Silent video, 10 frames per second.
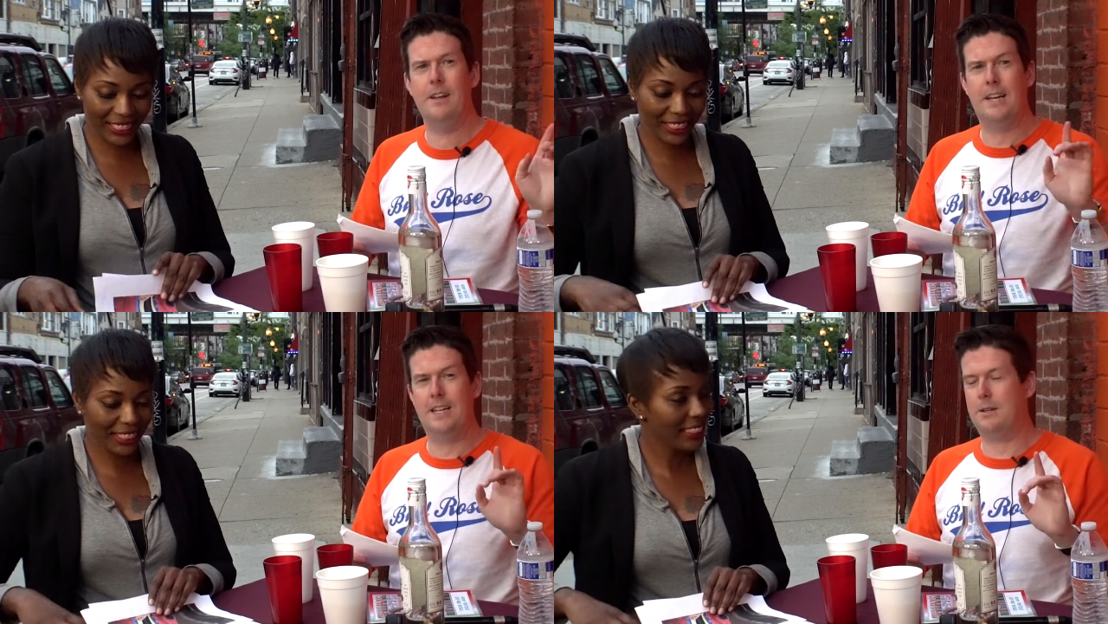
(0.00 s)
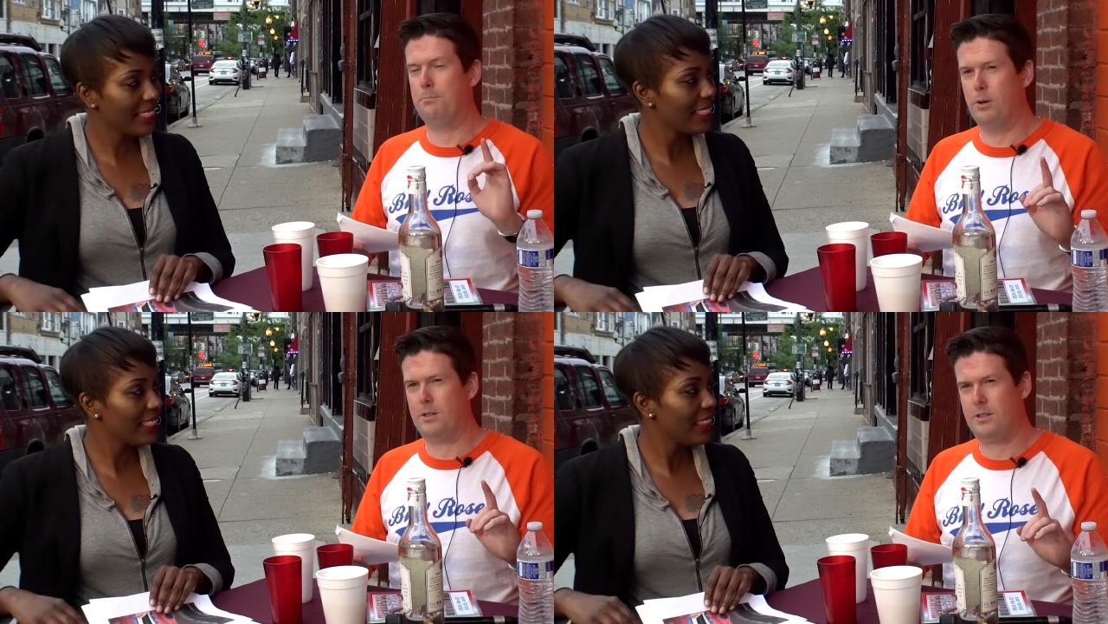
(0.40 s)
Speaker 1: It's a
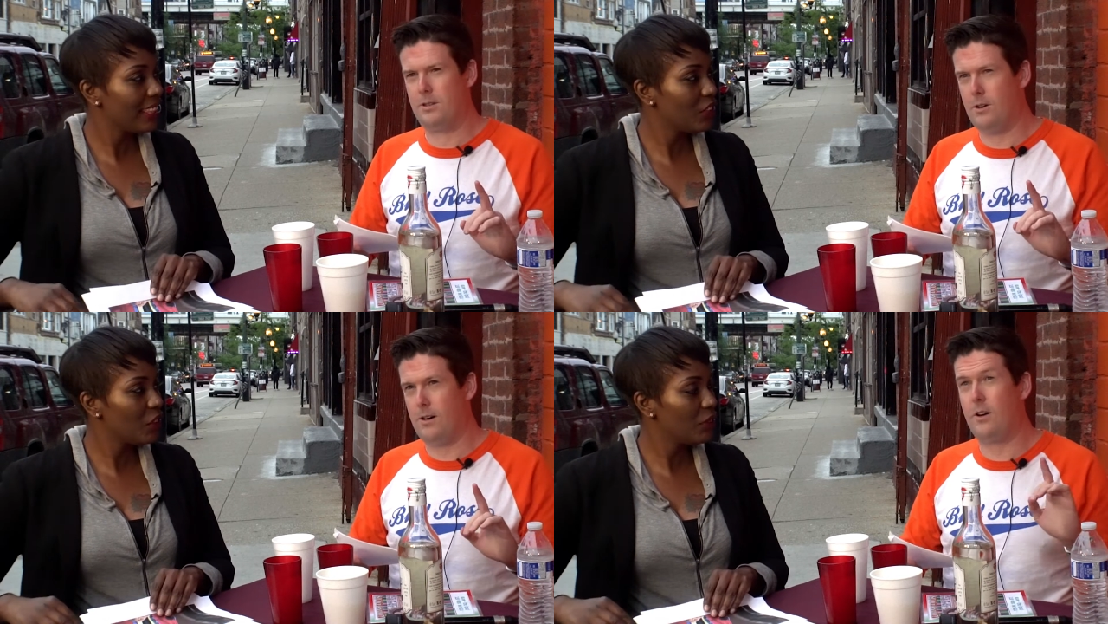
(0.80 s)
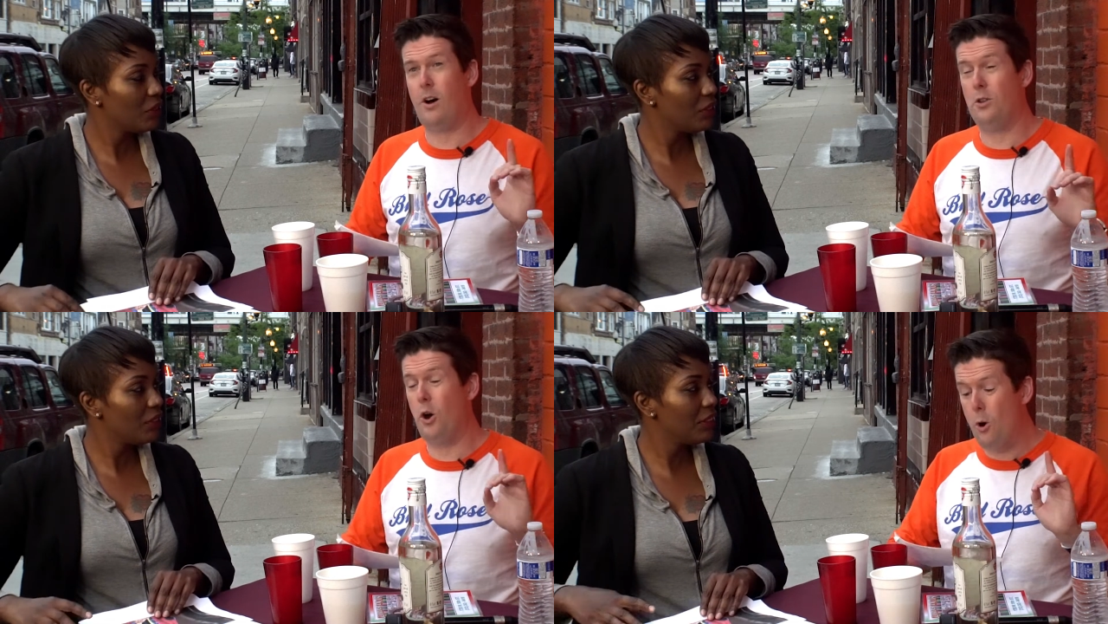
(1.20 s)
bookstore
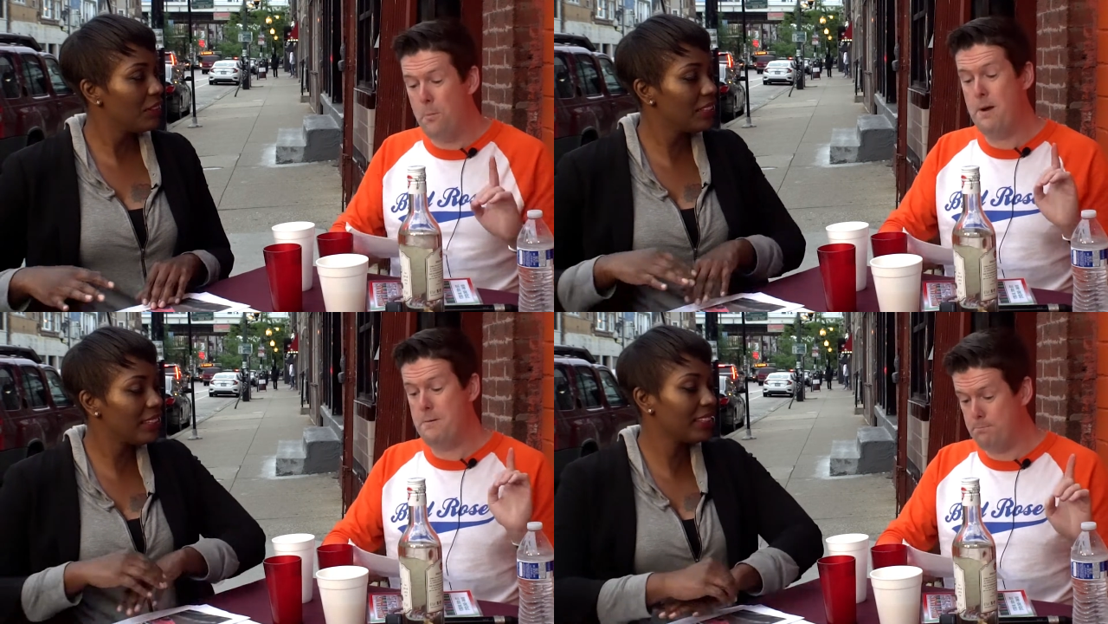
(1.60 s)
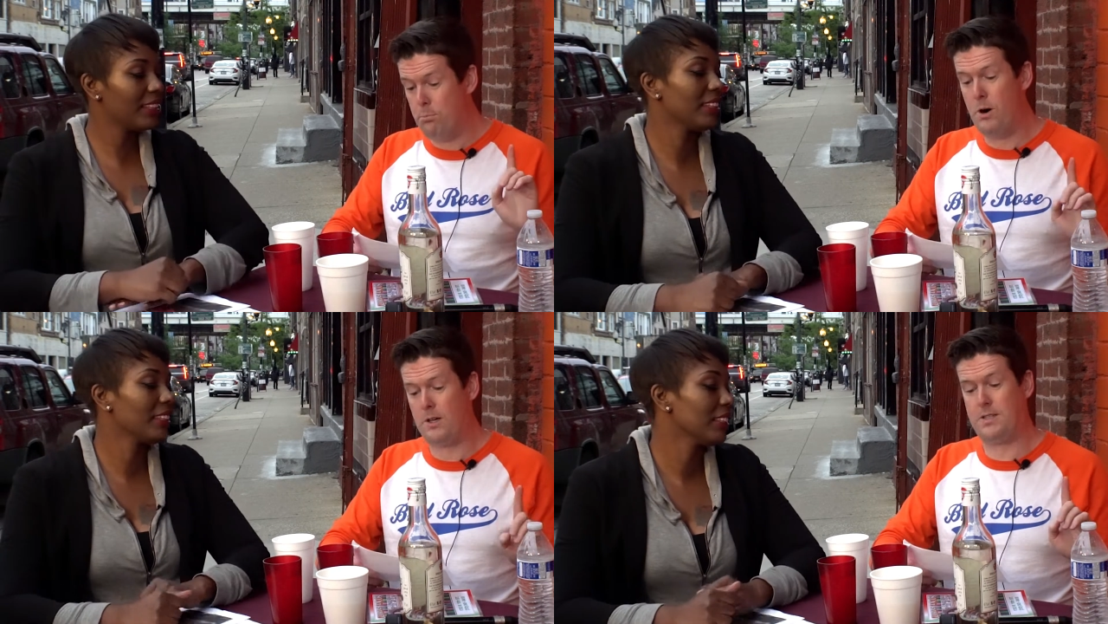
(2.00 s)
called Open
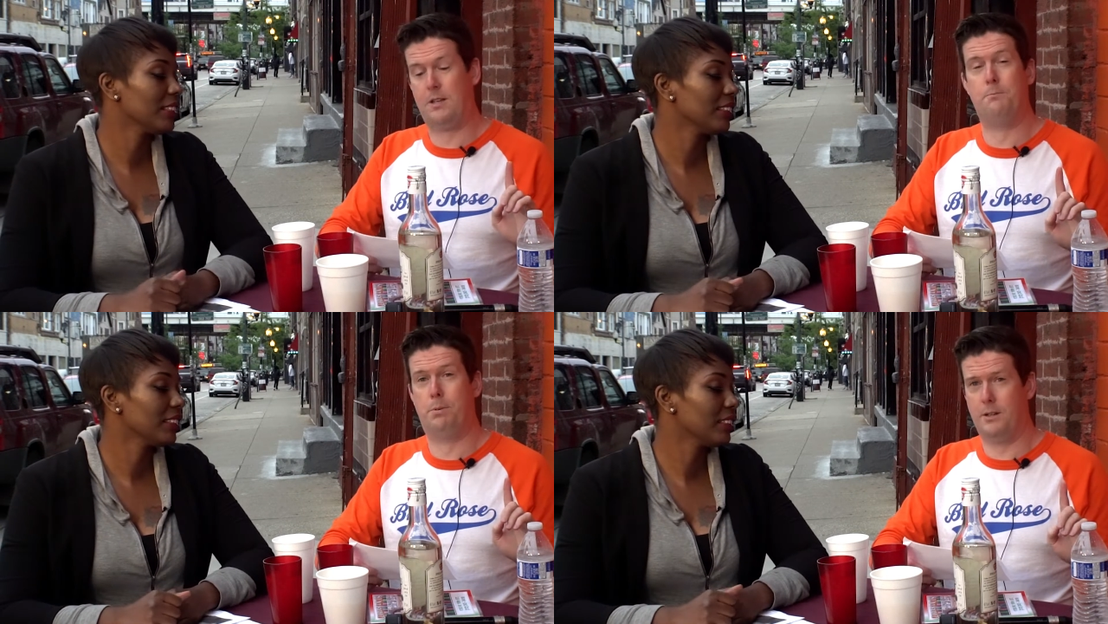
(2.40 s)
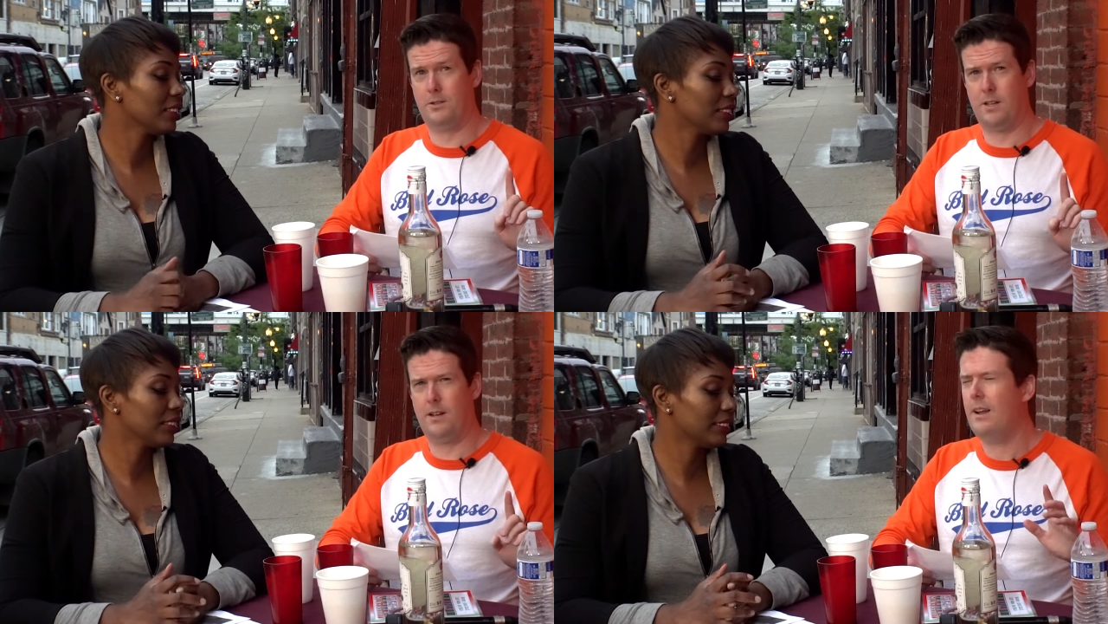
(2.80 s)
Books Pilsen,